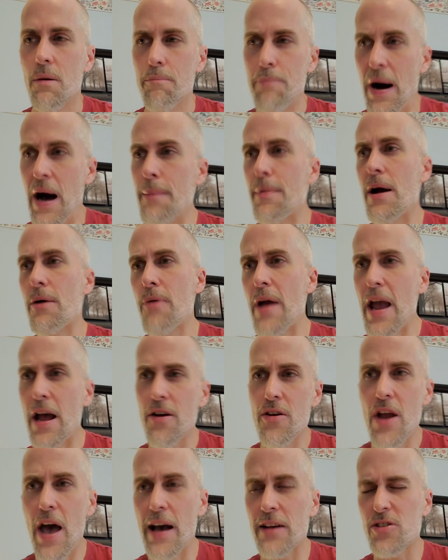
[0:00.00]
Bomb
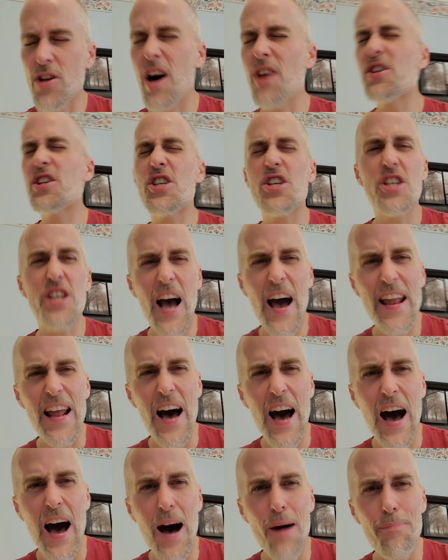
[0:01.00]
Iran next. Oh, shut
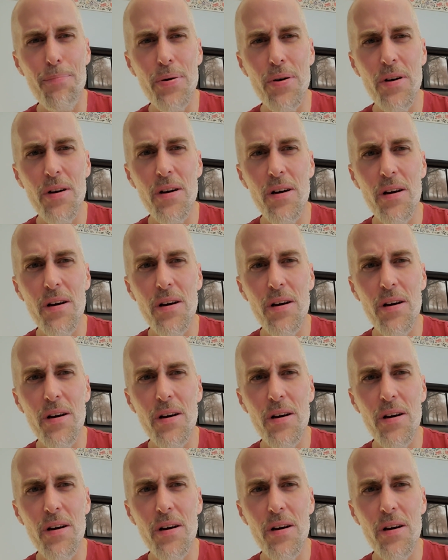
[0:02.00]
up.